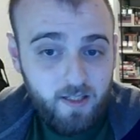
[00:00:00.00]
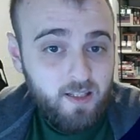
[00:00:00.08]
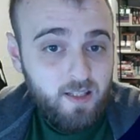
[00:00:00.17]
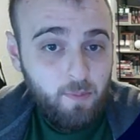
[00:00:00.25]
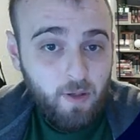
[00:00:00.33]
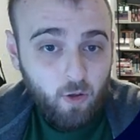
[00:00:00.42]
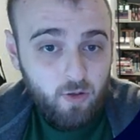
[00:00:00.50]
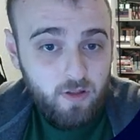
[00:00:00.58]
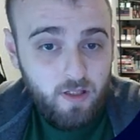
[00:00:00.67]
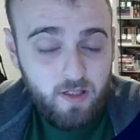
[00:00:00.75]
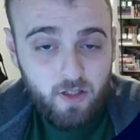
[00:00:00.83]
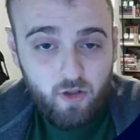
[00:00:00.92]
Zappacosta
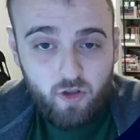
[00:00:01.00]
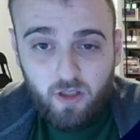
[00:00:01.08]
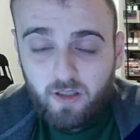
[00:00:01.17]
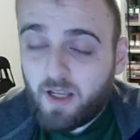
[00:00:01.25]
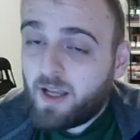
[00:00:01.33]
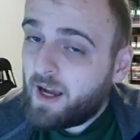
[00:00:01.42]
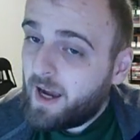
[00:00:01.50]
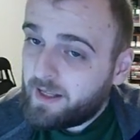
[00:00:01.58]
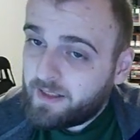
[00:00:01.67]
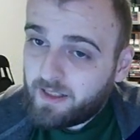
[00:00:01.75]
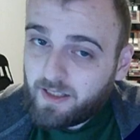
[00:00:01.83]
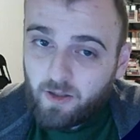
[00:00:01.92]
is injured. I
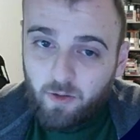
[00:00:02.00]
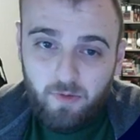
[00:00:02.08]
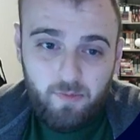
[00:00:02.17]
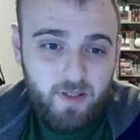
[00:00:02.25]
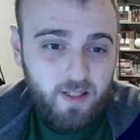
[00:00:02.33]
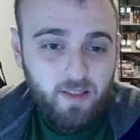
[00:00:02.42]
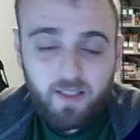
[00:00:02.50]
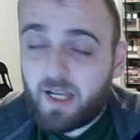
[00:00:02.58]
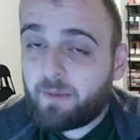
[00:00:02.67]
think he will be missing the game.